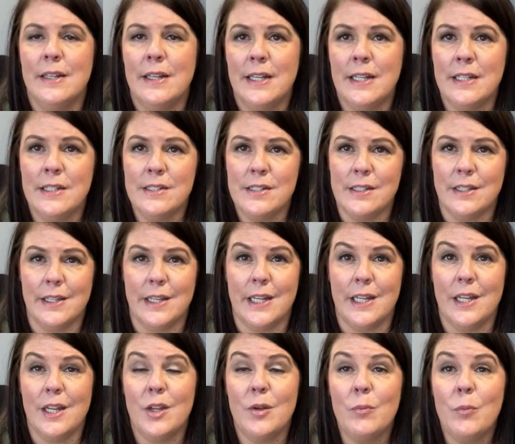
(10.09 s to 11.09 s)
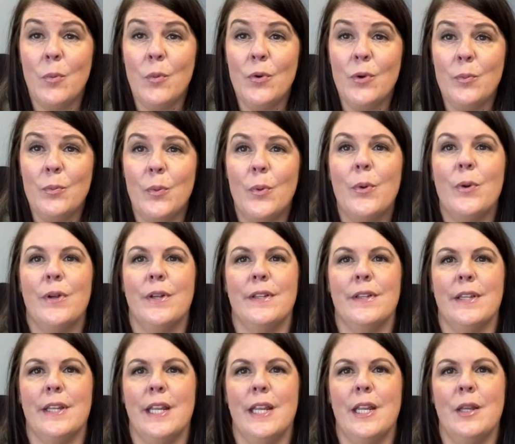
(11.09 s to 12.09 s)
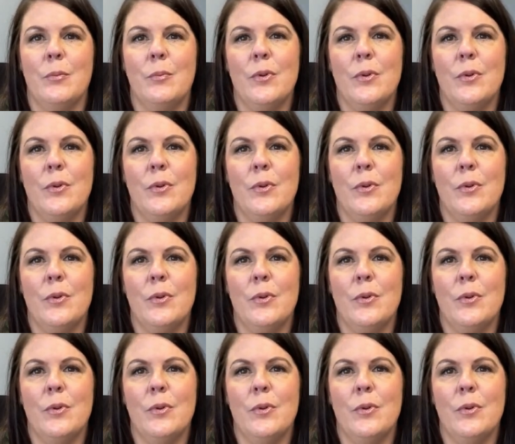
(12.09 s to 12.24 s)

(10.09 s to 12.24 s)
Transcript: handling and, more importantly,